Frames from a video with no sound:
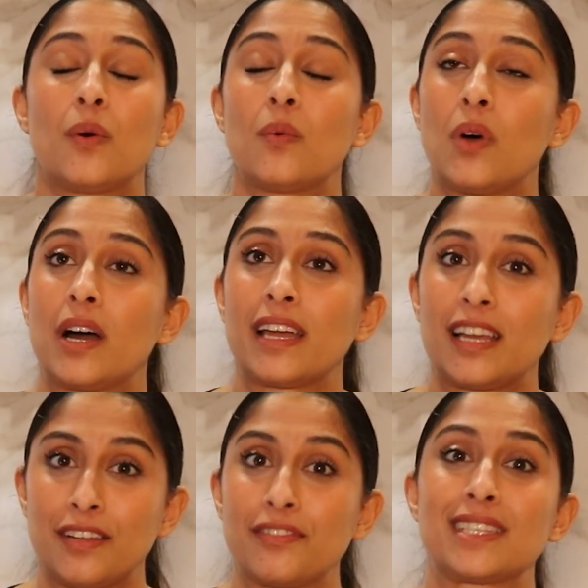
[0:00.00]
why I
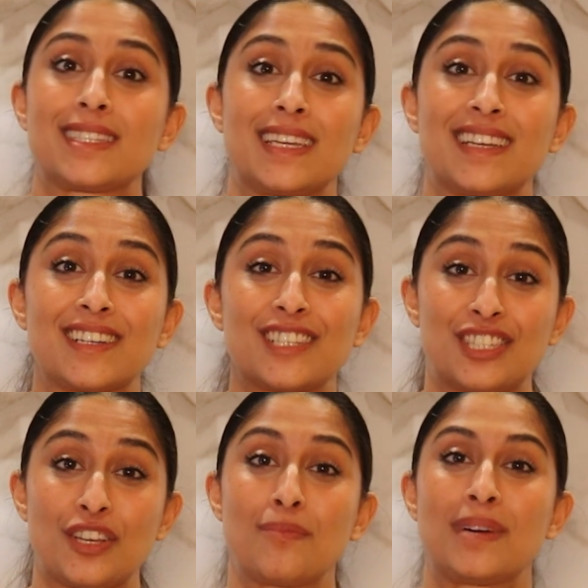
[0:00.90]
love this sink
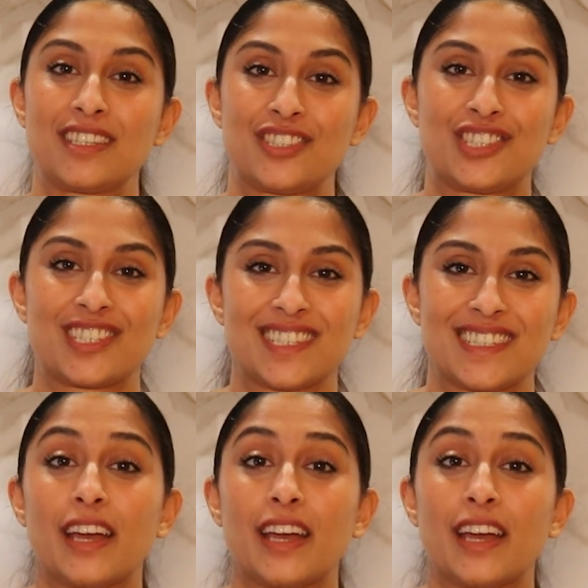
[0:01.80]
so much.